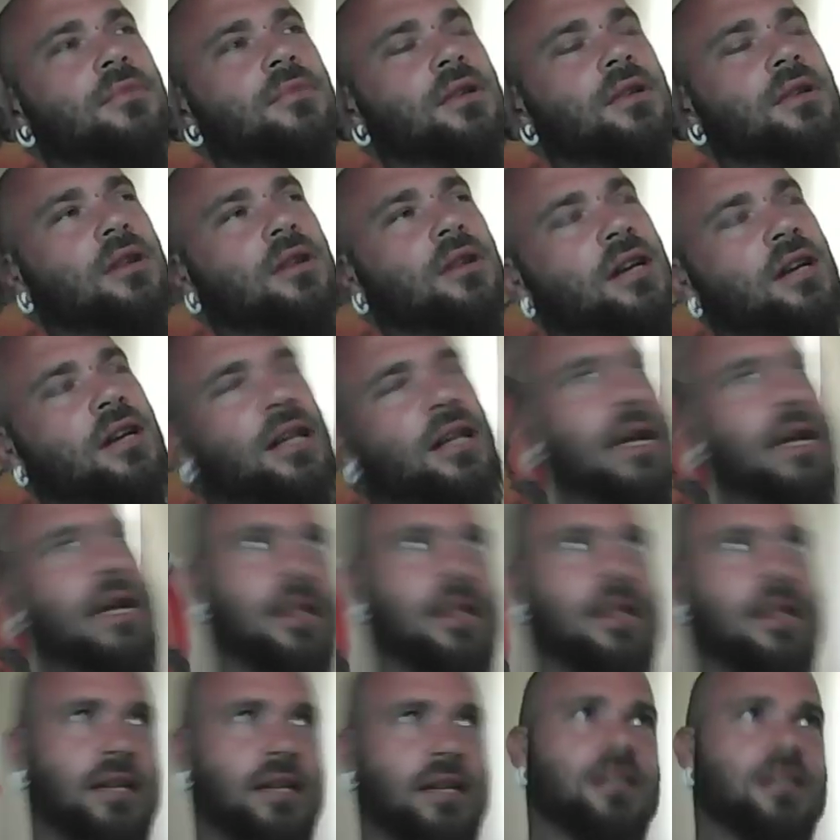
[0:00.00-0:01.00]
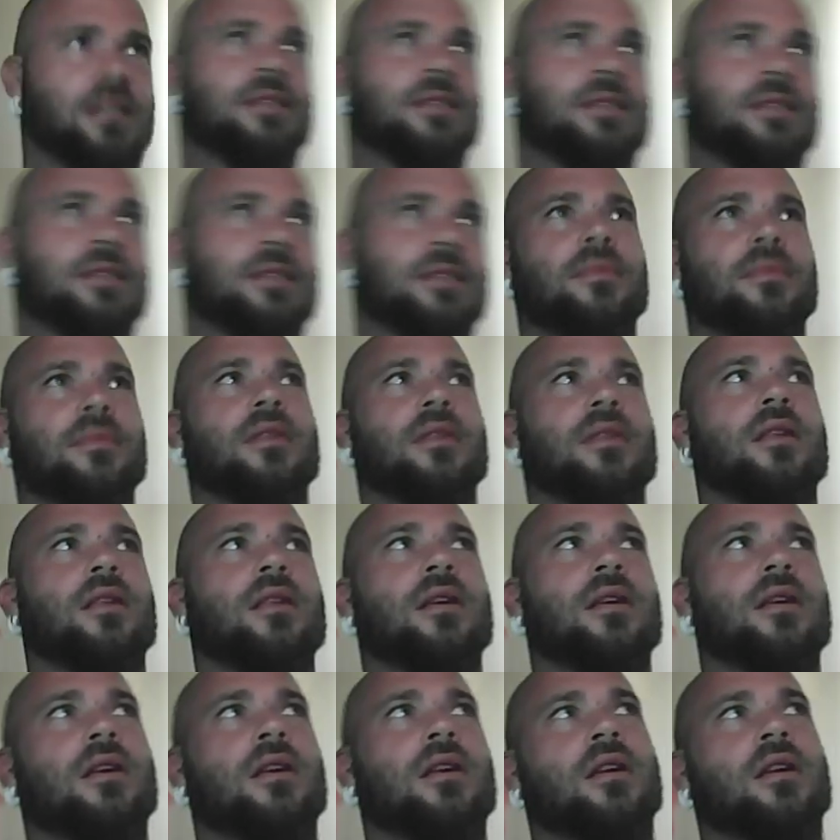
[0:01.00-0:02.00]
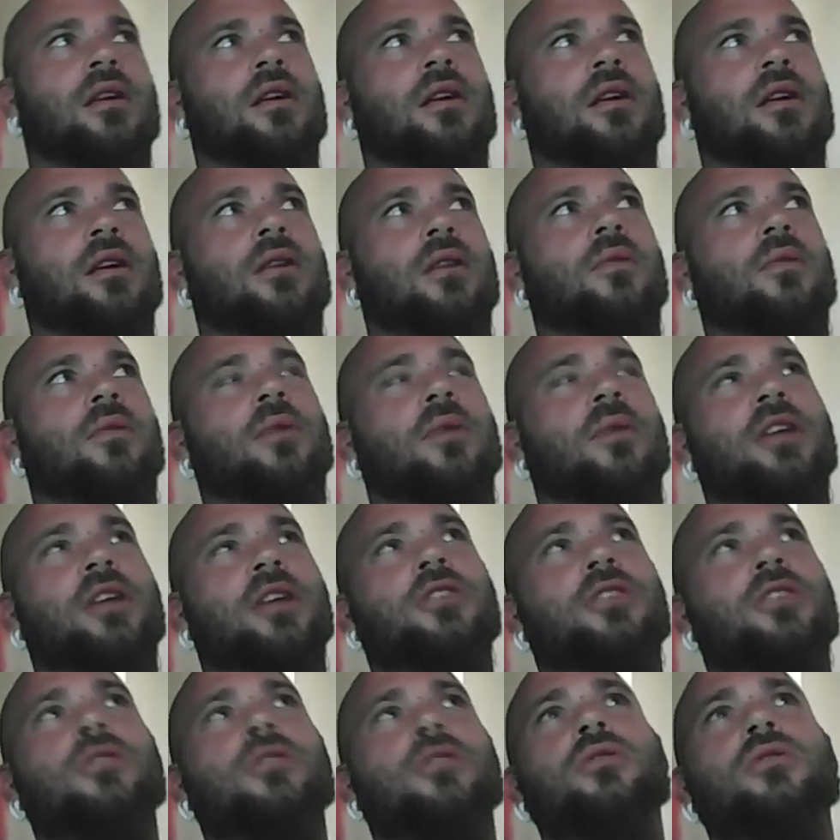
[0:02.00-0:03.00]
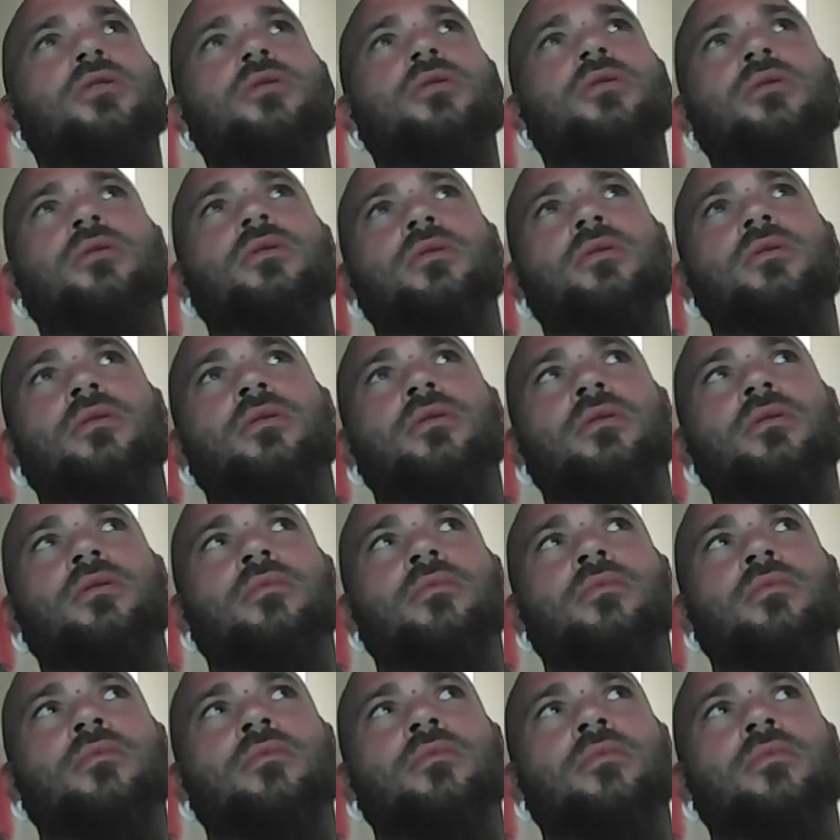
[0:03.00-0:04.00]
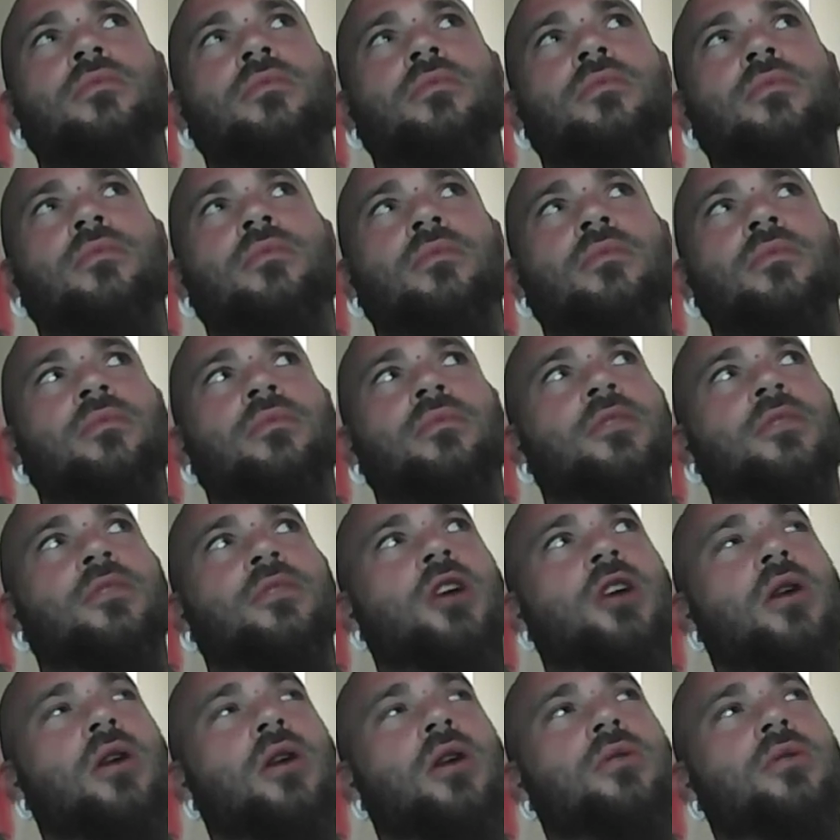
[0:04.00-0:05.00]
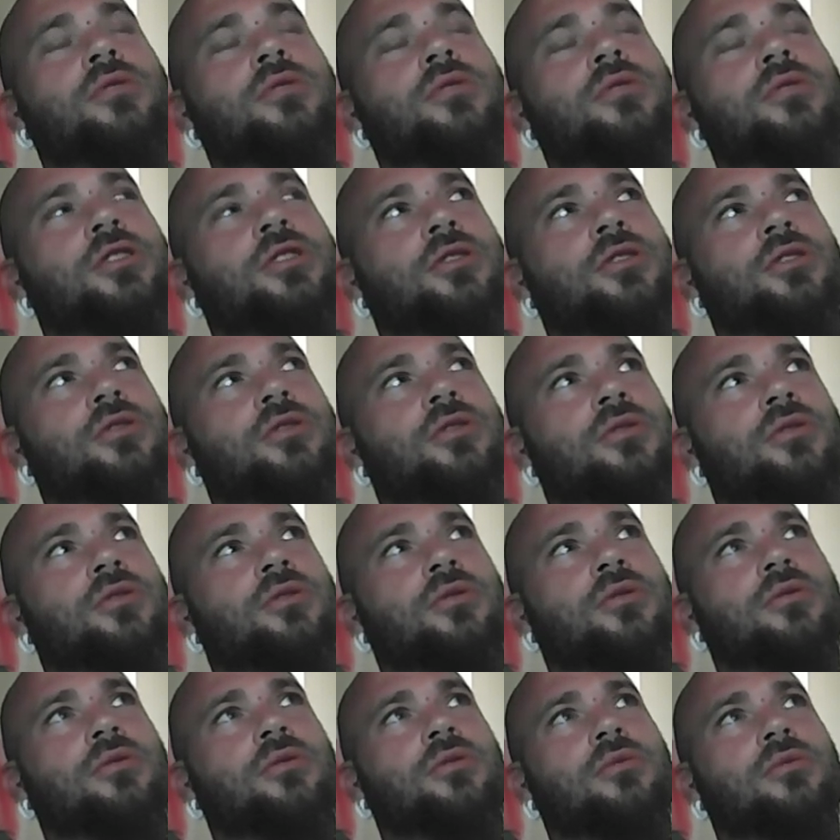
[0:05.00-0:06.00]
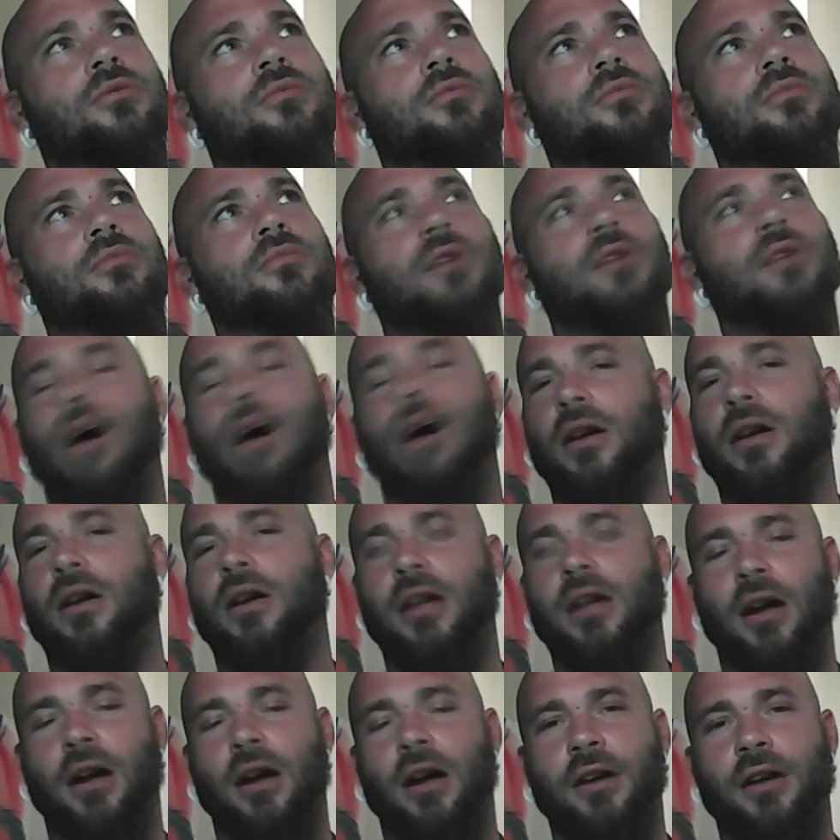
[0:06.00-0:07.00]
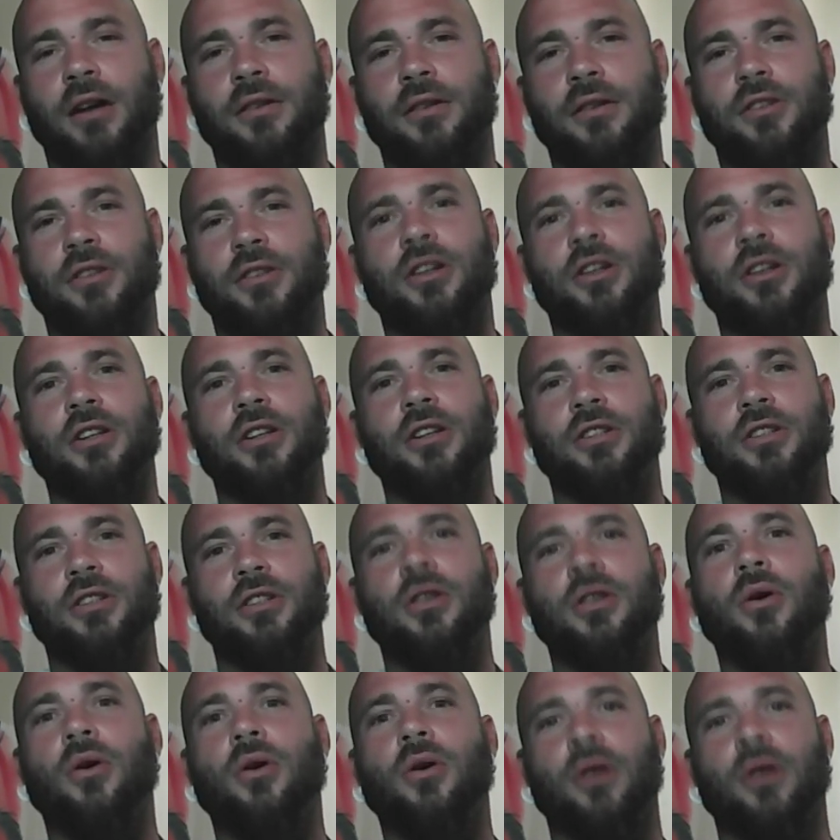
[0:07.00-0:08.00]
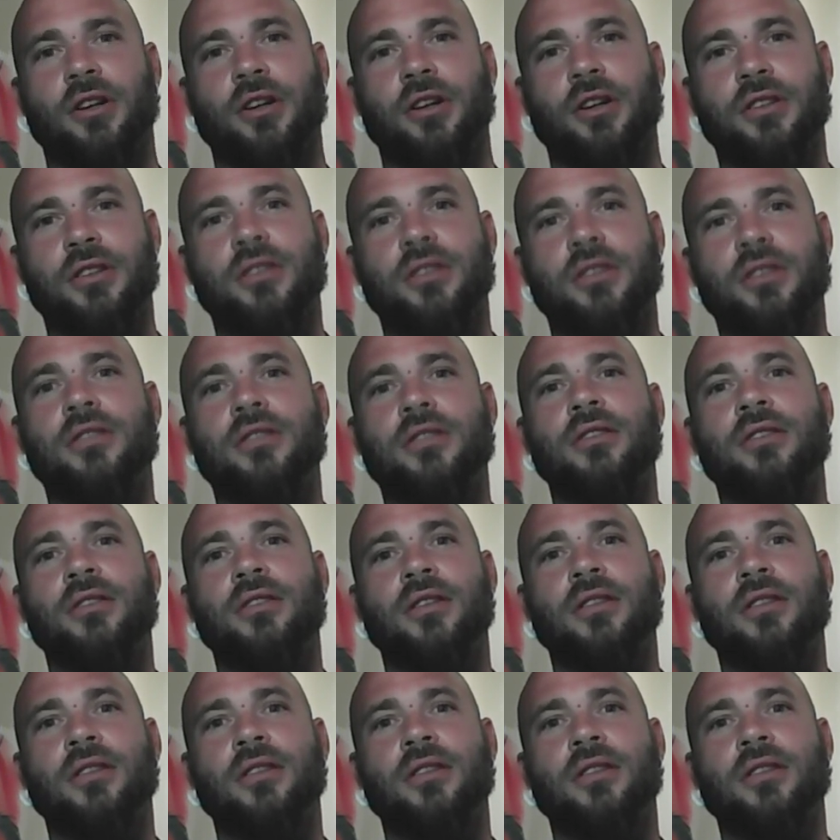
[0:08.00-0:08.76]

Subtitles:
Look at it like this: when you go to knocking on certain doors,